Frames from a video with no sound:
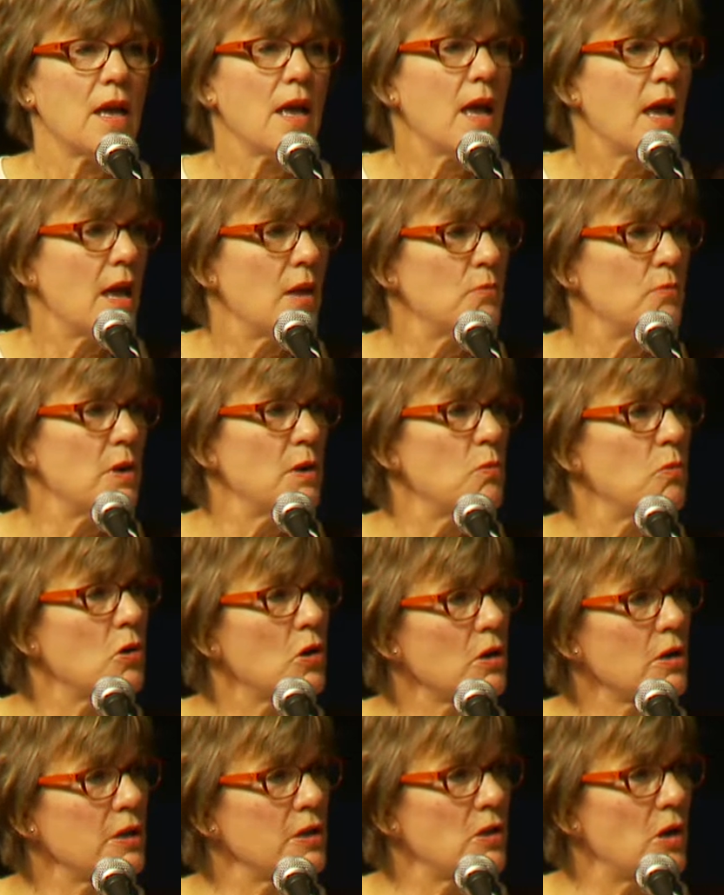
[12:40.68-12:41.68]
And we
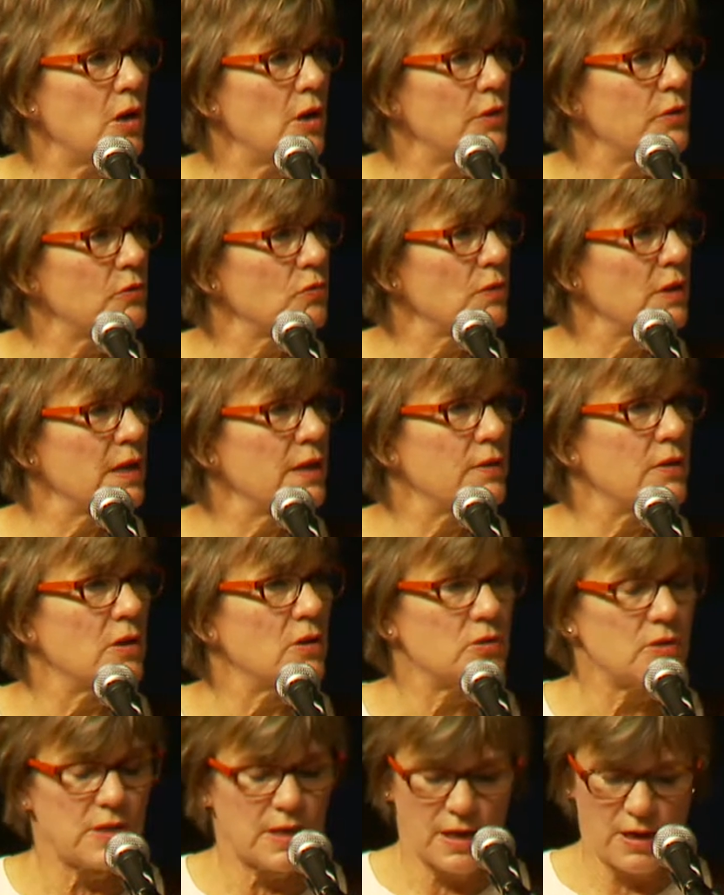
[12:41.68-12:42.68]
work in all three of
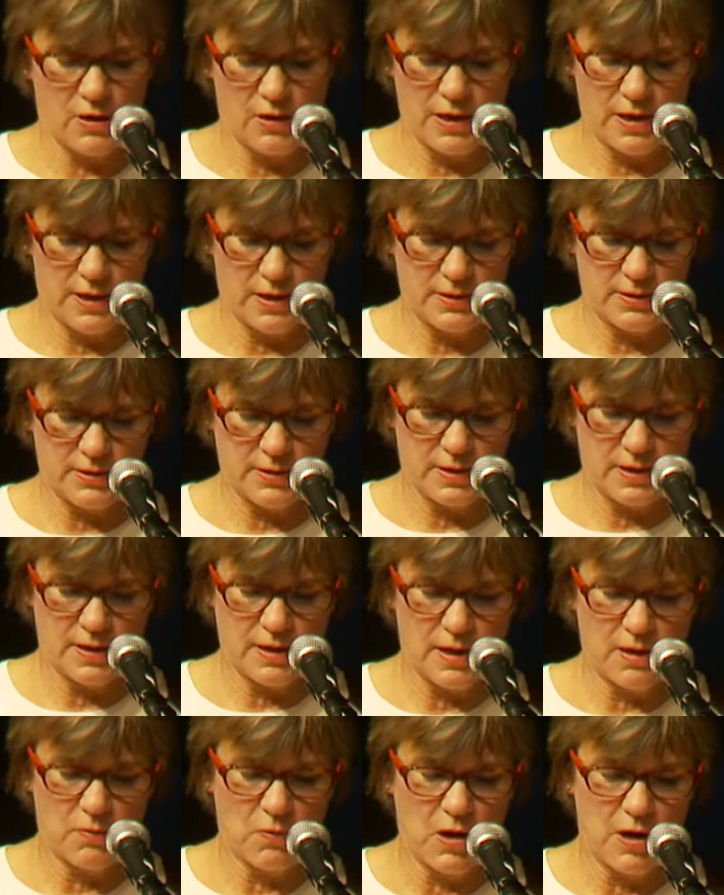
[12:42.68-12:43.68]
those areas.
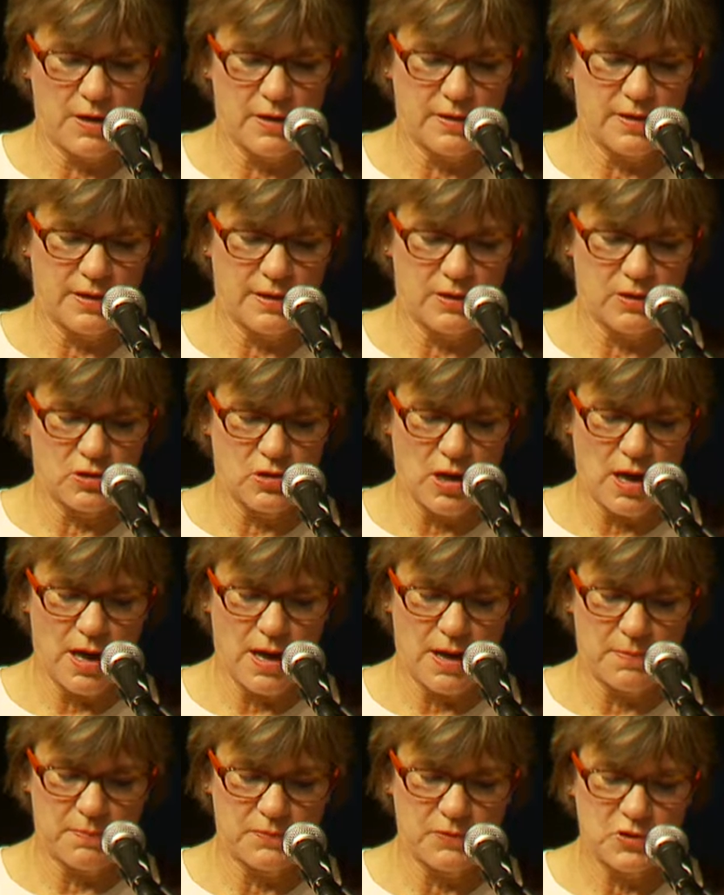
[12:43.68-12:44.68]
And I wanted
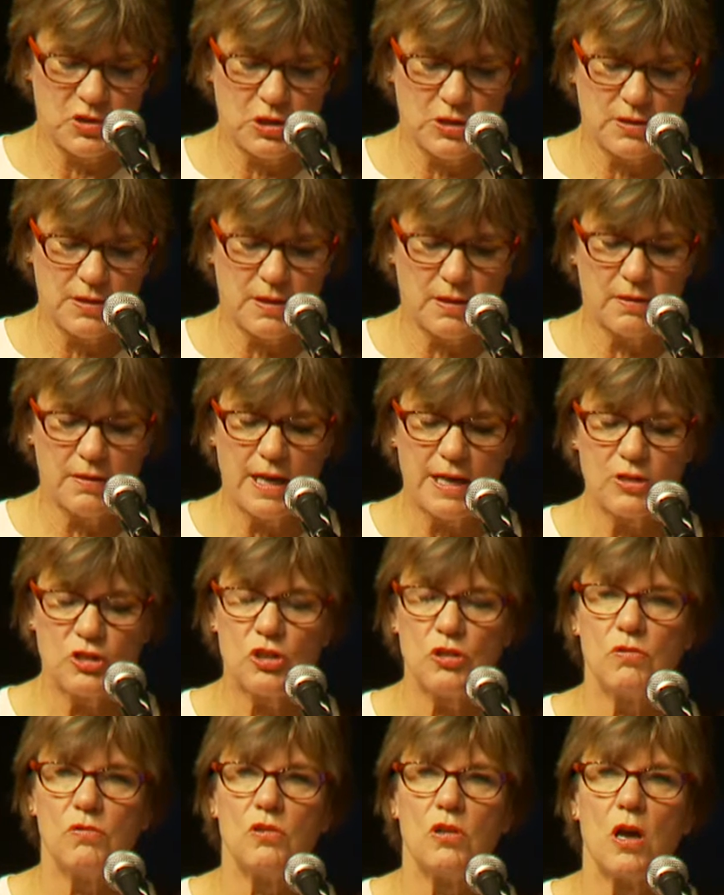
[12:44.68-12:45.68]
to just
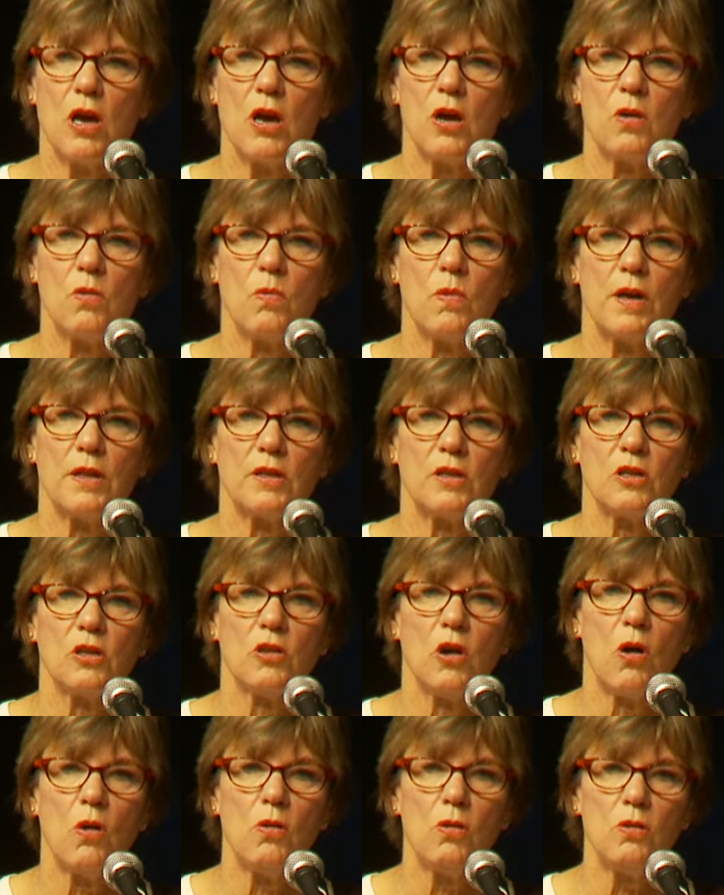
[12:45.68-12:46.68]
let you know what
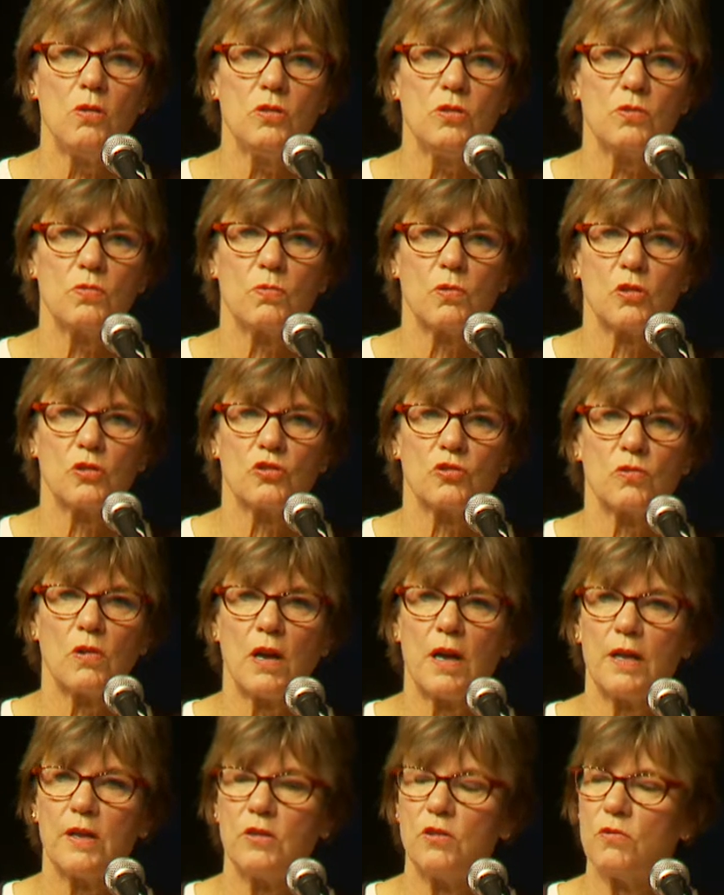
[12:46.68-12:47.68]
goals we're
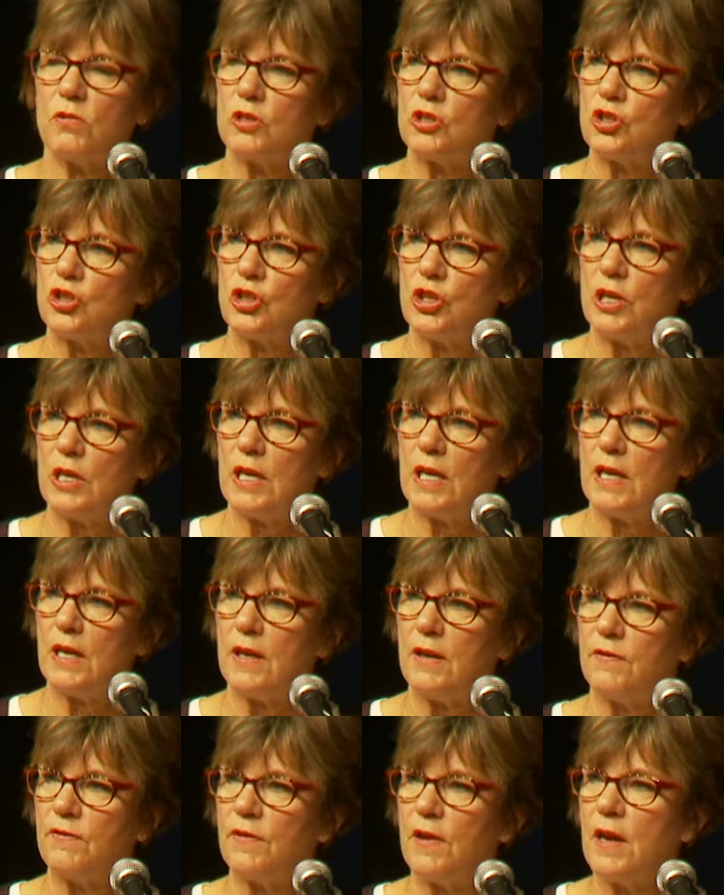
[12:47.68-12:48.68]
trying to
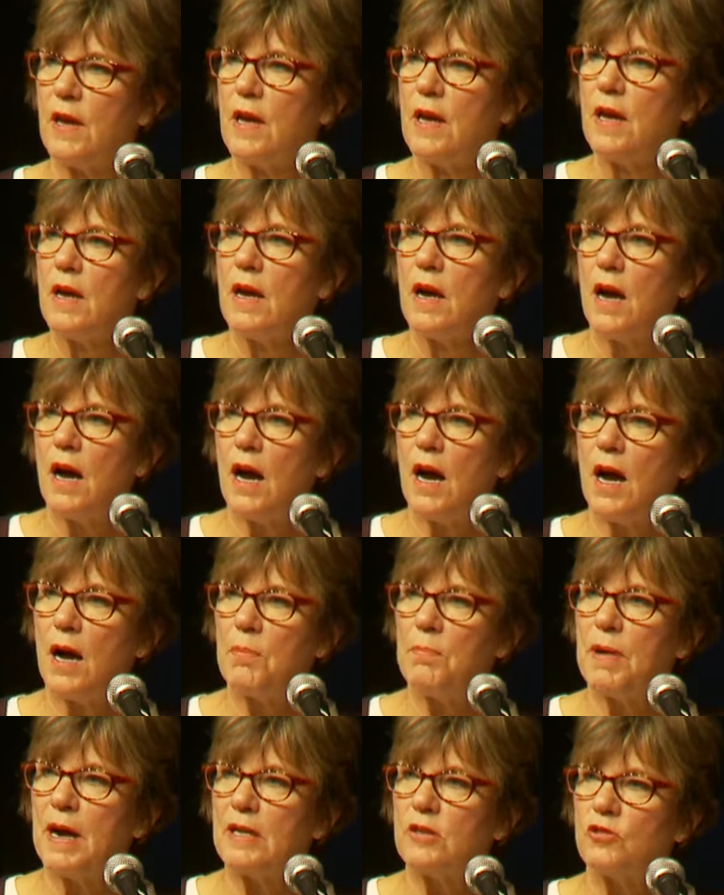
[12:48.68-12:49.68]
achieve
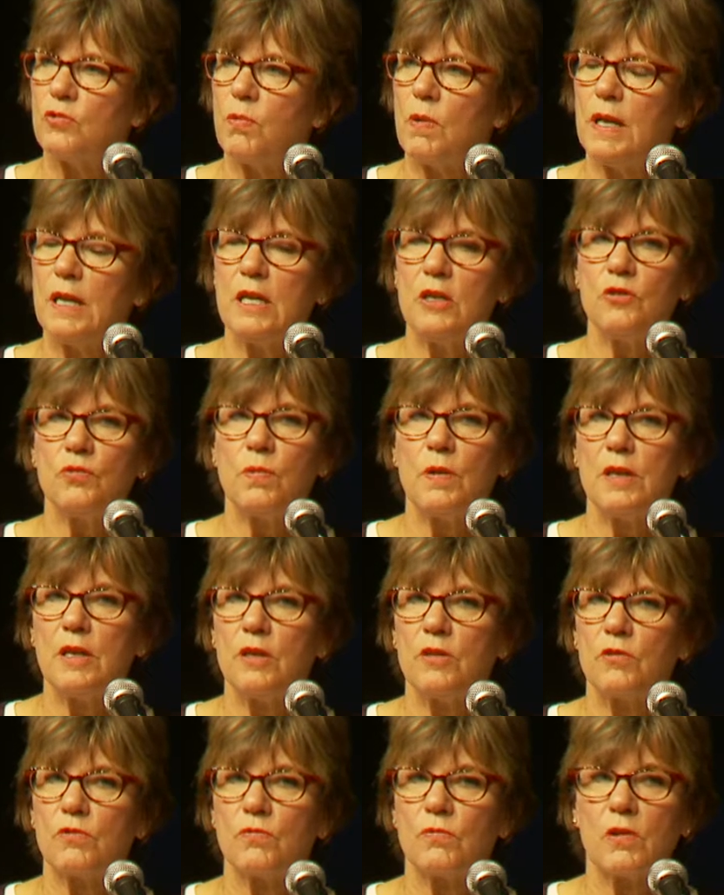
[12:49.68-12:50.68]
by
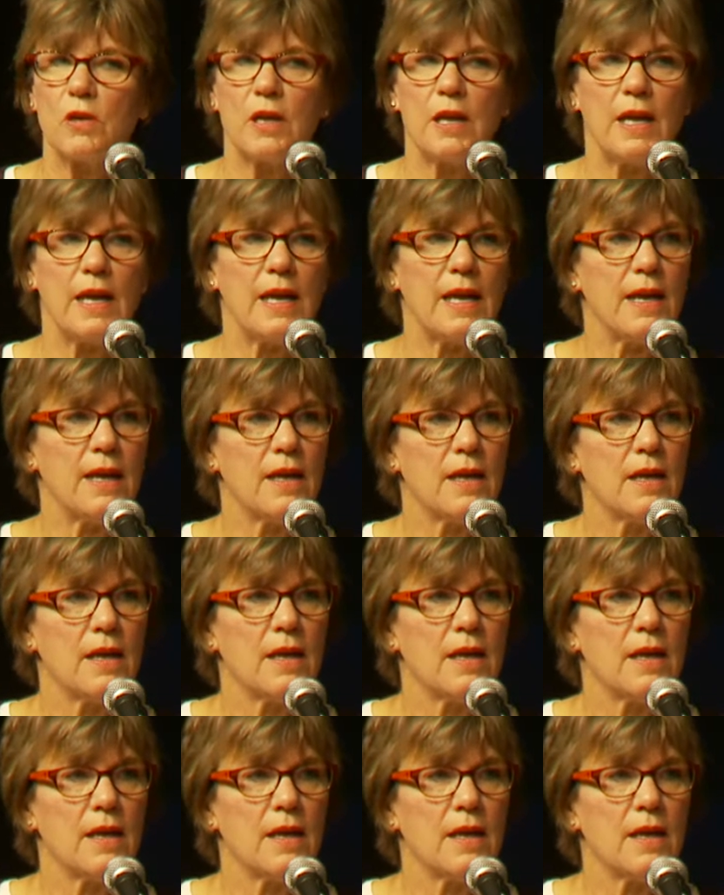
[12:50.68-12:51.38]
2023